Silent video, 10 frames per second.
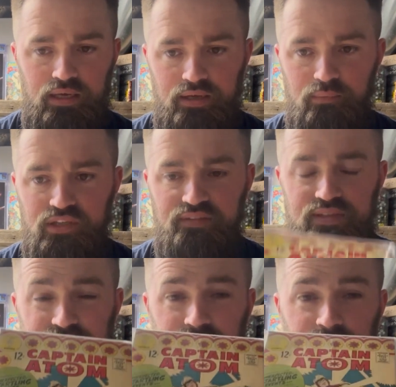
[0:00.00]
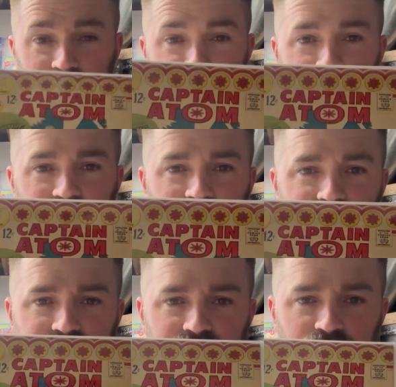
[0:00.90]
I believe this is the first
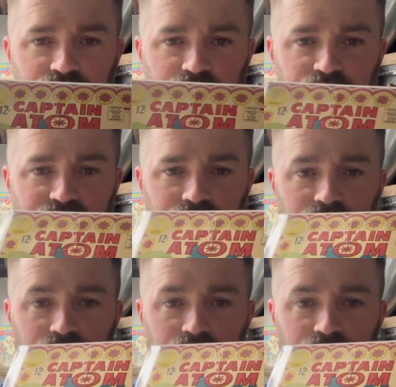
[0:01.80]
appearance of the Blue Beetle